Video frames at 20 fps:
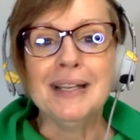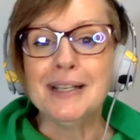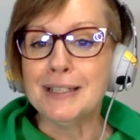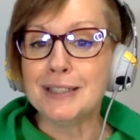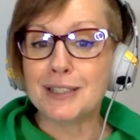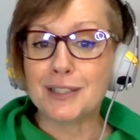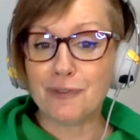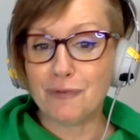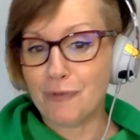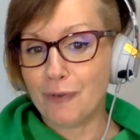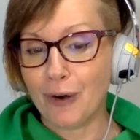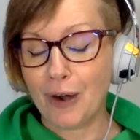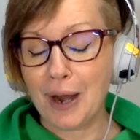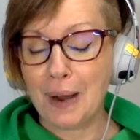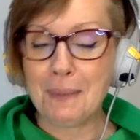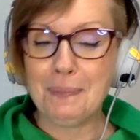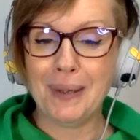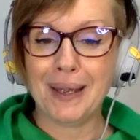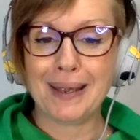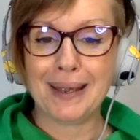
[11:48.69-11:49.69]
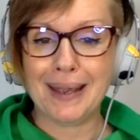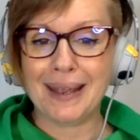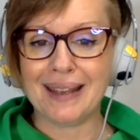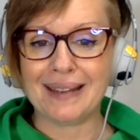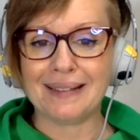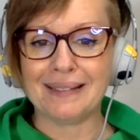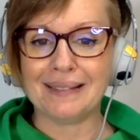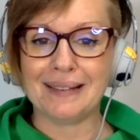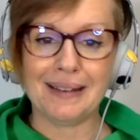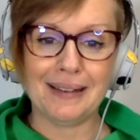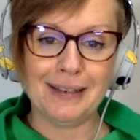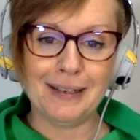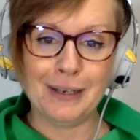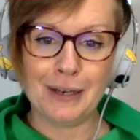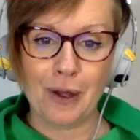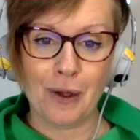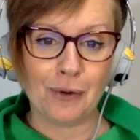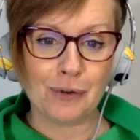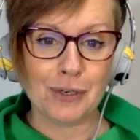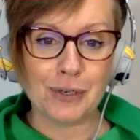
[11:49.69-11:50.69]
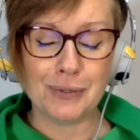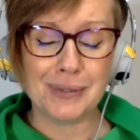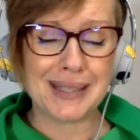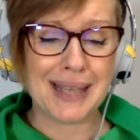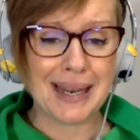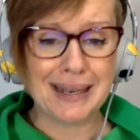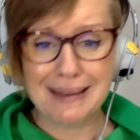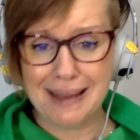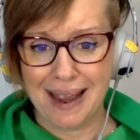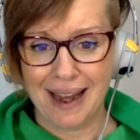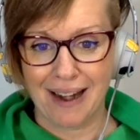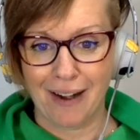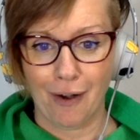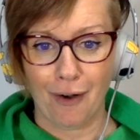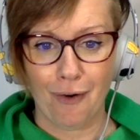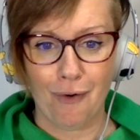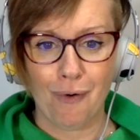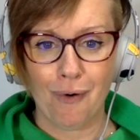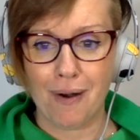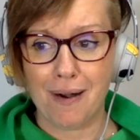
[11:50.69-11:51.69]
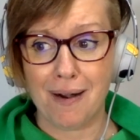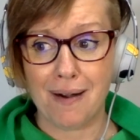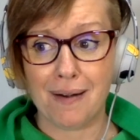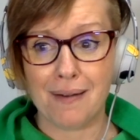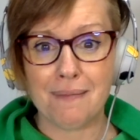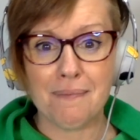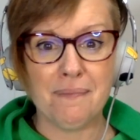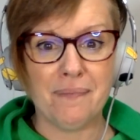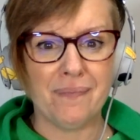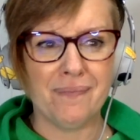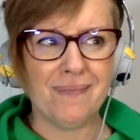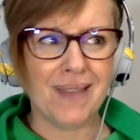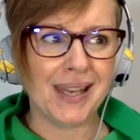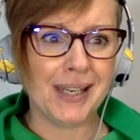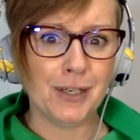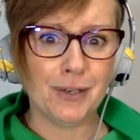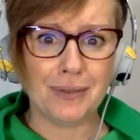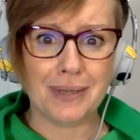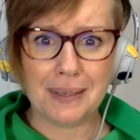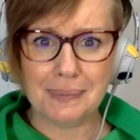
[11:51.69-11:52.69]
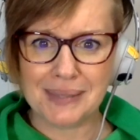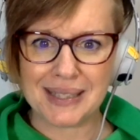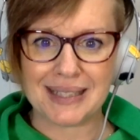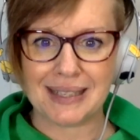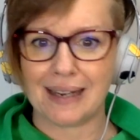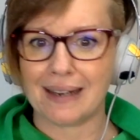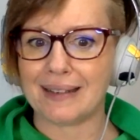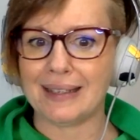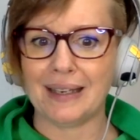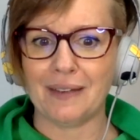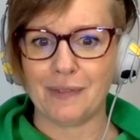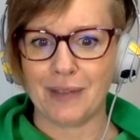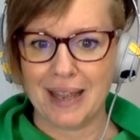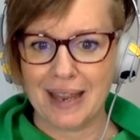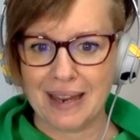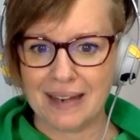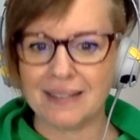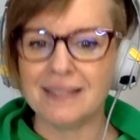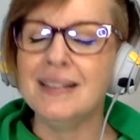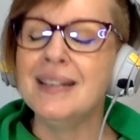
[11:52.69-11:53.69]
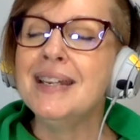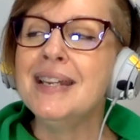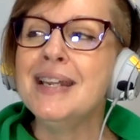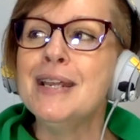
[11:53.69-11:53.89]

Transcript: in Sephora picking, new skincare or a new lipstick even.